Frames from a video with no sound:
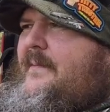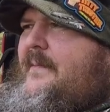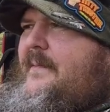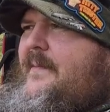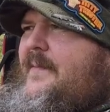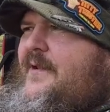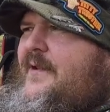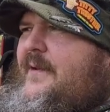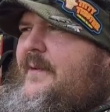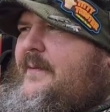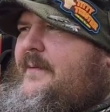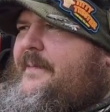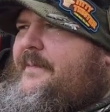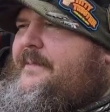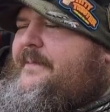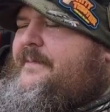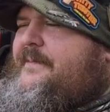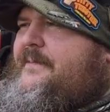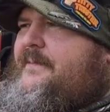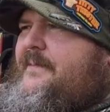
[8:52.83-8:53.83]
So,
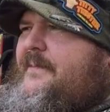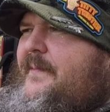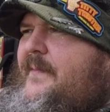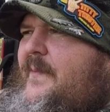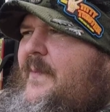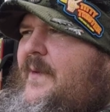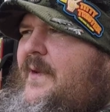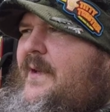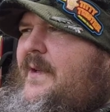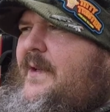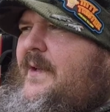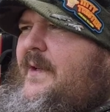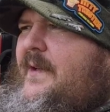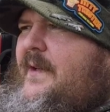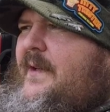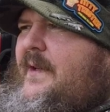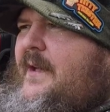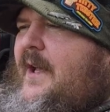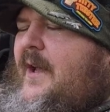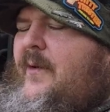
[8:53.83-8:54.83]

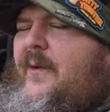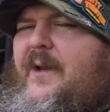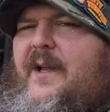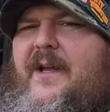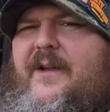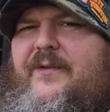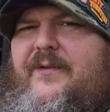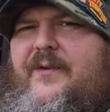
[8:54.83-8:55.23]
I only had